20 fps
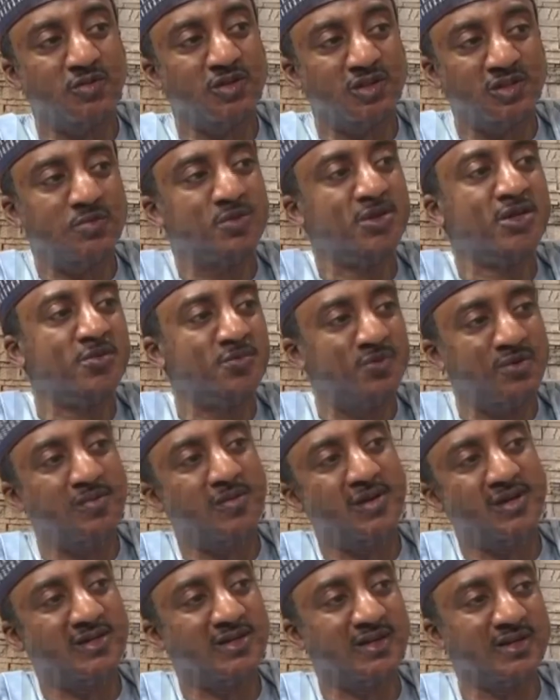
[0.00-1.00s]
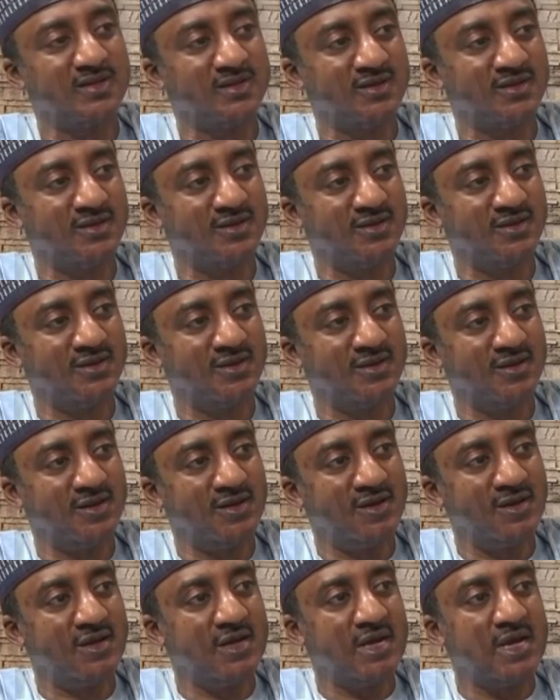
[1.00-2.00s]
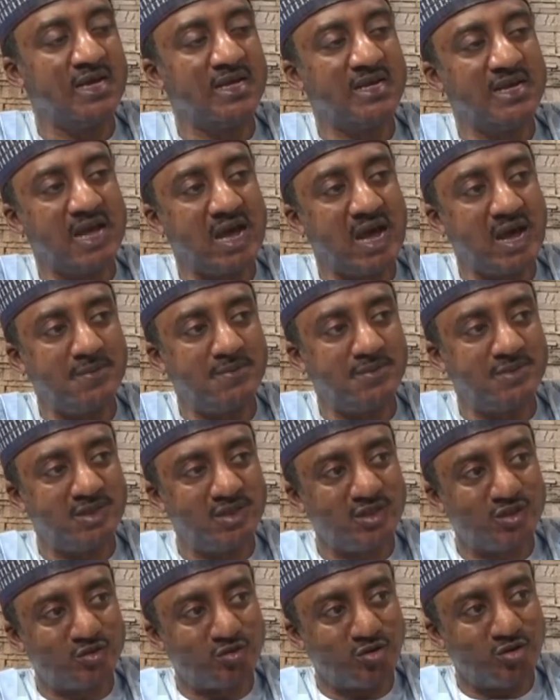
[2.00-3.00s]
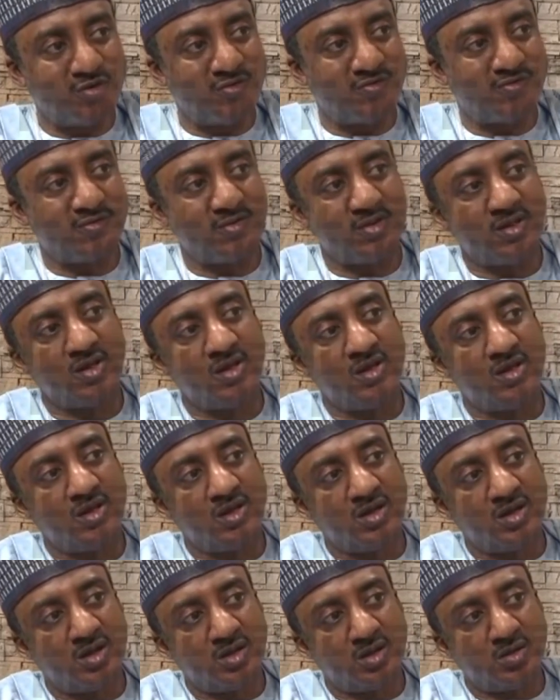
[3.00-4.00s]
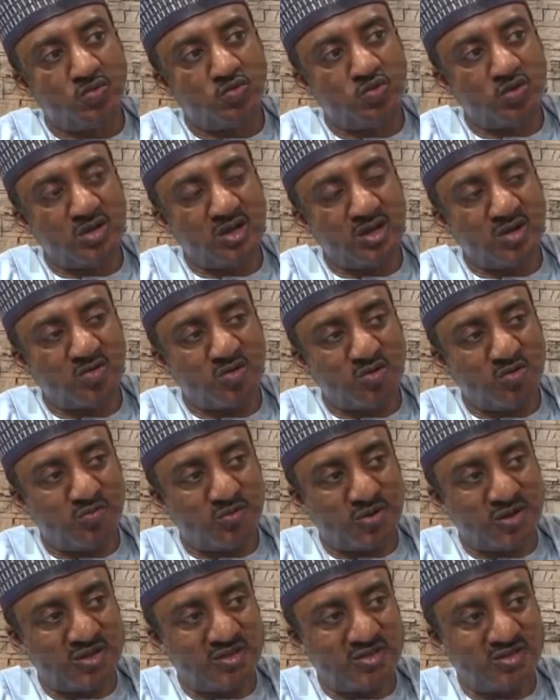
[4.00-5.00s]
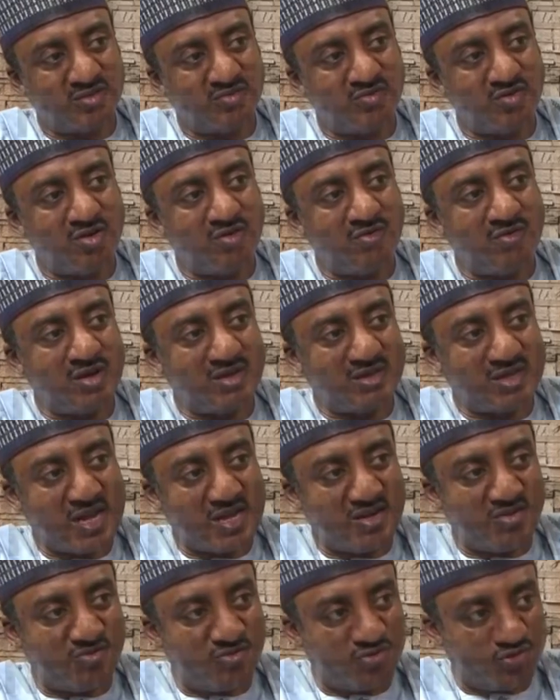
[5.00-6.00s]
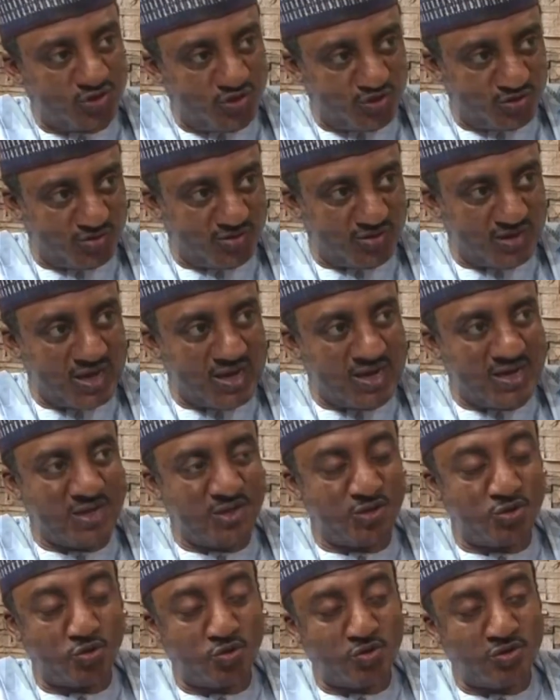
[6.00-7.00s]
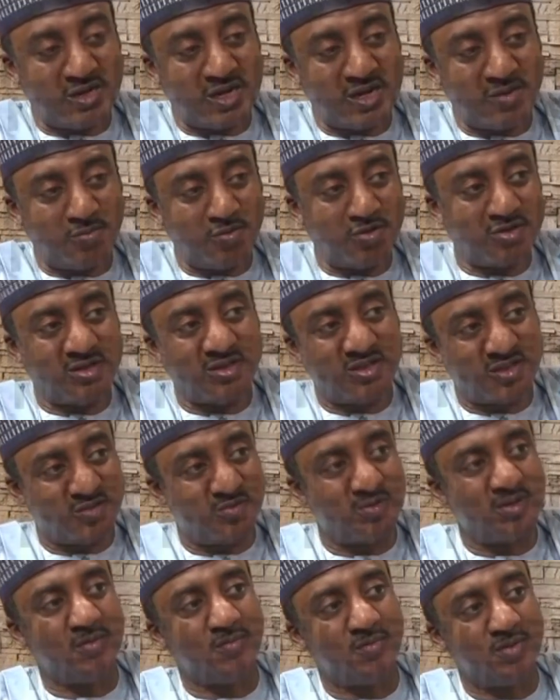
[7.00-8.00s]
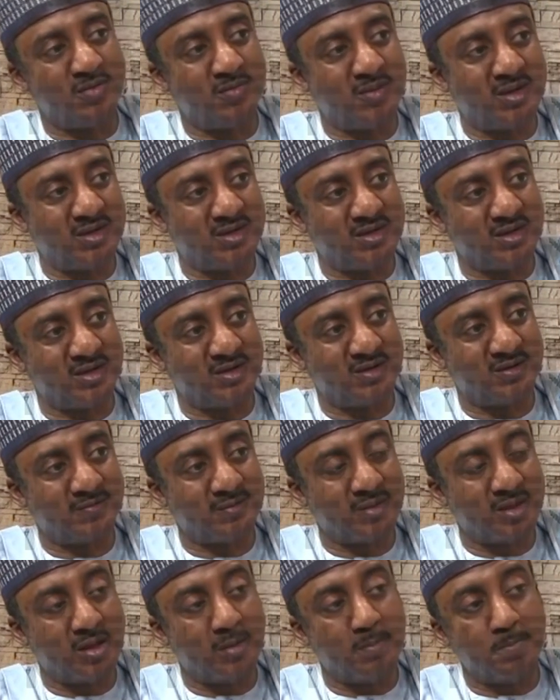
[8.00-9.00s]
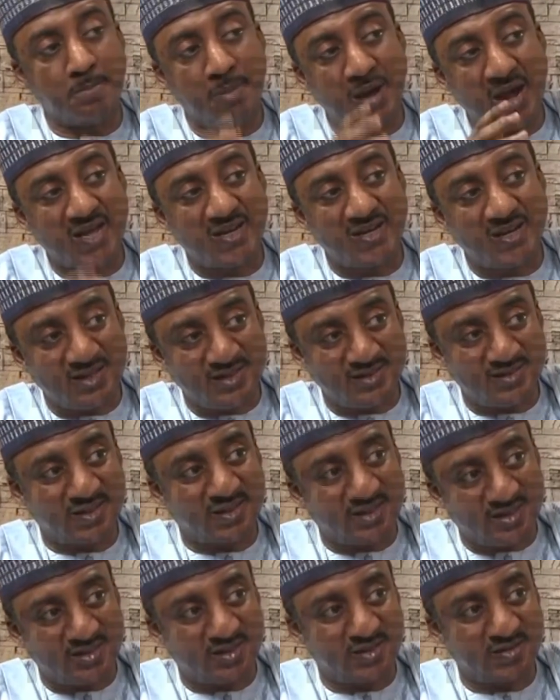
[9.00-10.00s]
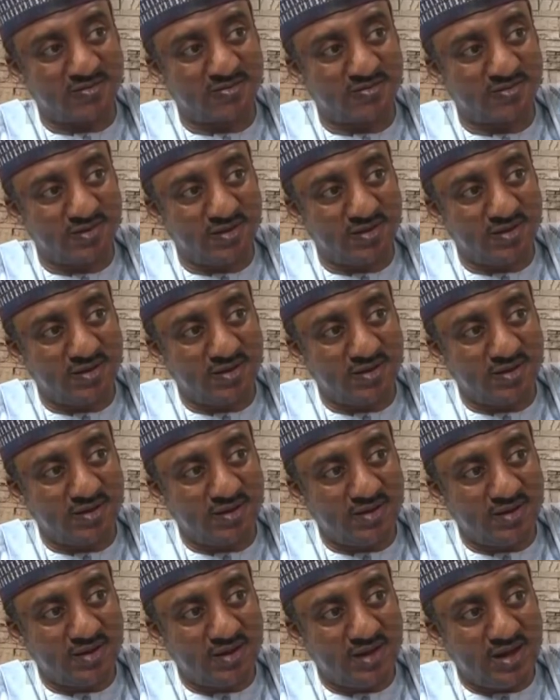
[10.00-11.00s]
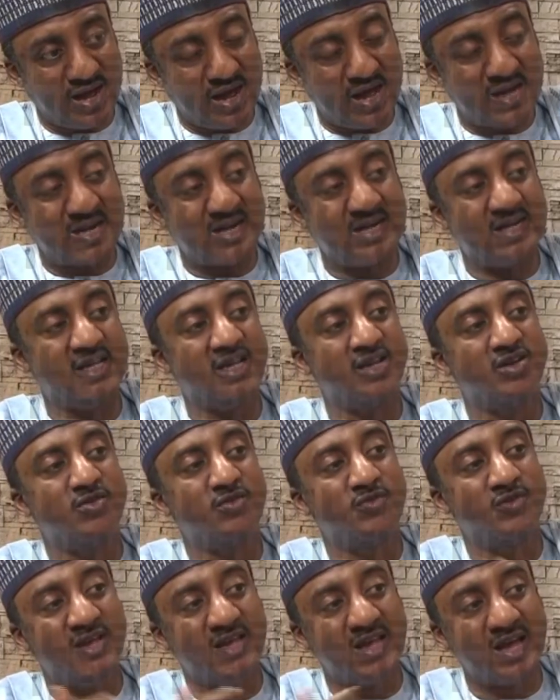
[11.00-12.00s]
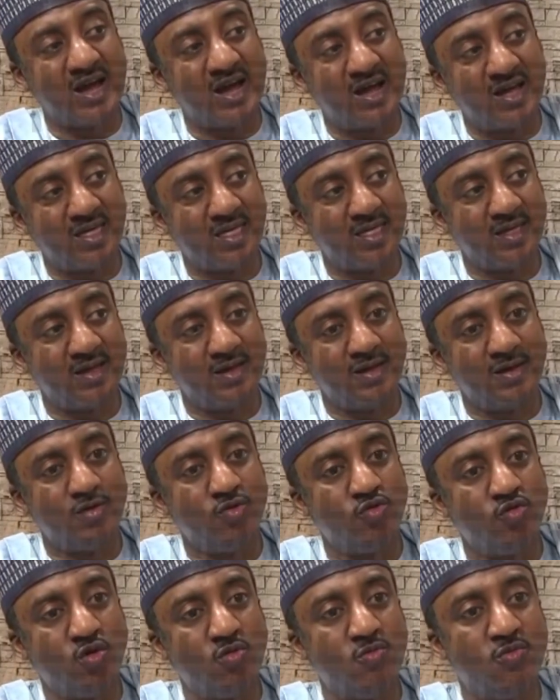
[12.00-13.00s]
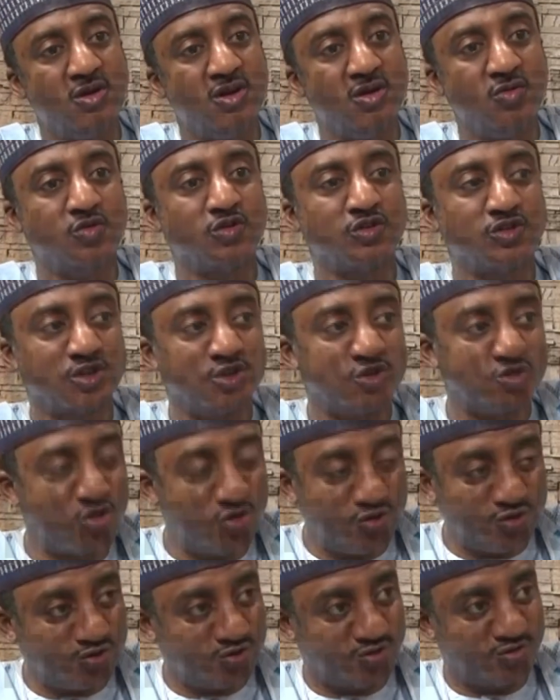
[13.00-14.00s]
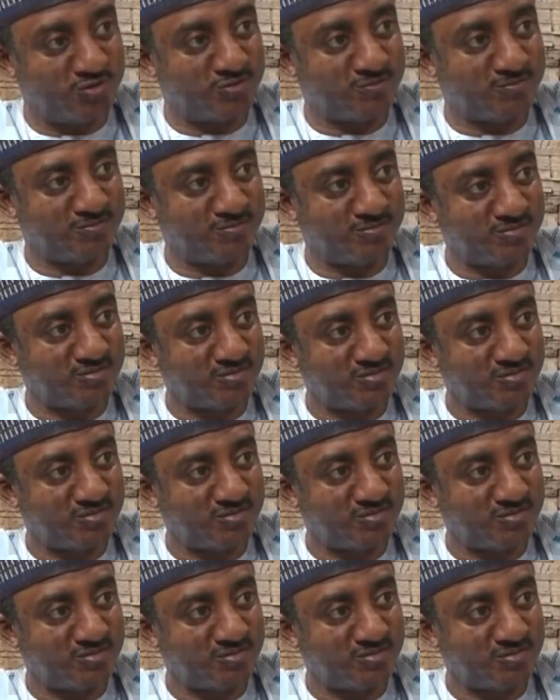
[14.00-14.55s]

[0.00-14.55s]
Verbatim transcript: for is being implemented. Now, in the absence of doing a comprehensive oversight function and ensure that budget is being implemented by the executive, and at the end of the year, no money was returned. Hmm.